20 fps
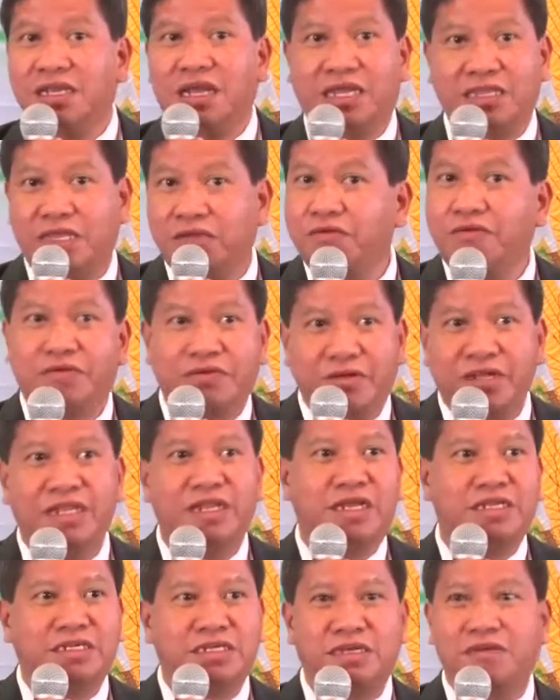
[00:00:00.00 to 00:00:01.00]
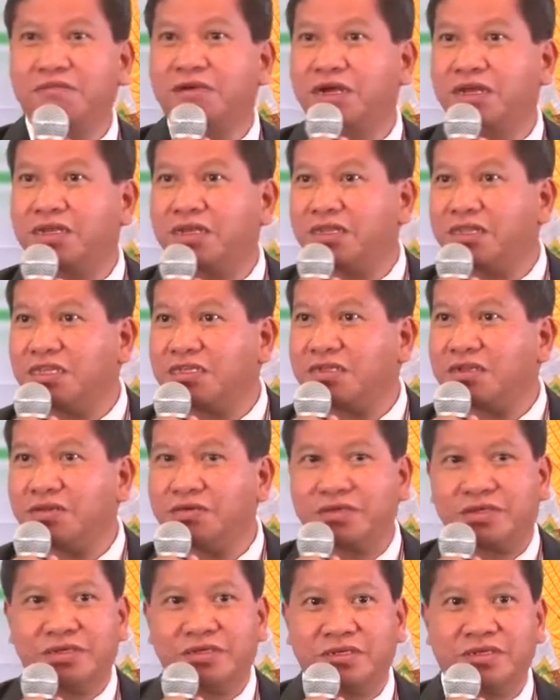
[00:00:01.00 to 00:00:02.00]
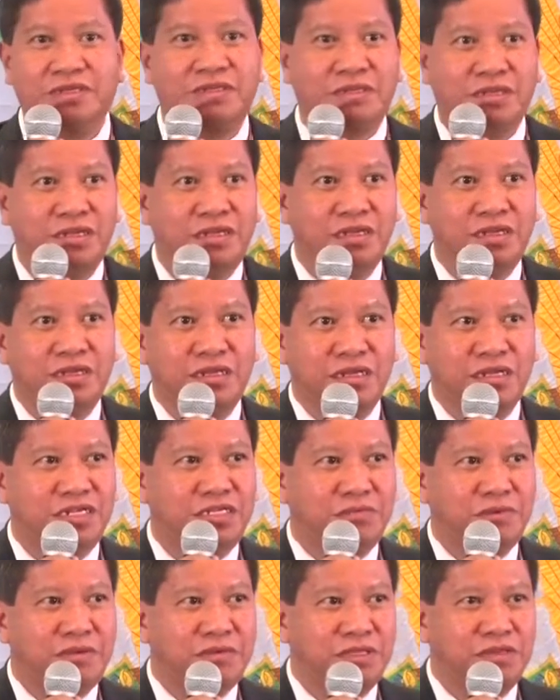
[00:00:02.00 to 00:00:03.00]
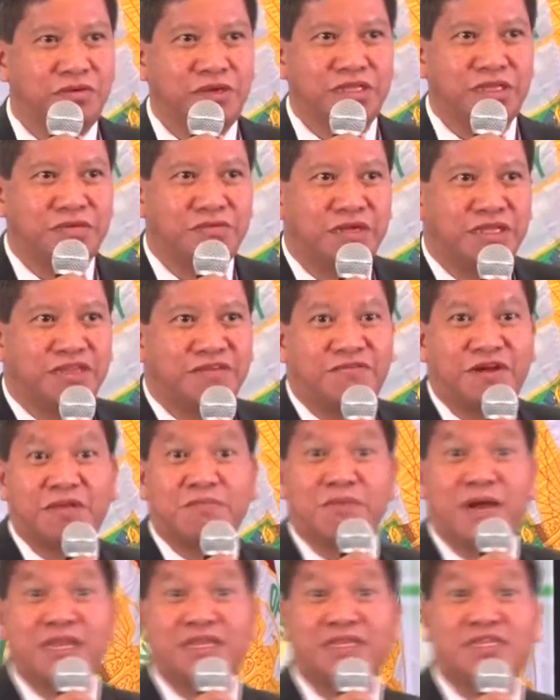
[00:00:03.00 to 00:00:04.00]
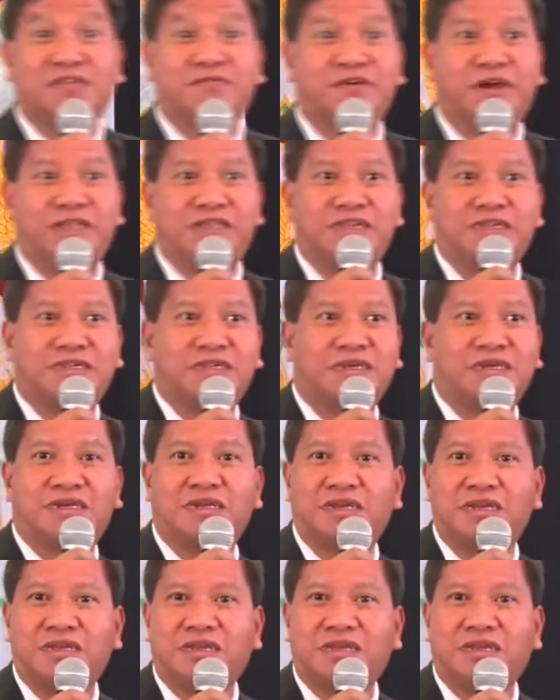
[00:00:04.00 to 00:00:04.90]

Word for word: I think we'll achieve 100 disclosures and least maybe 20, 25 patents filed this year.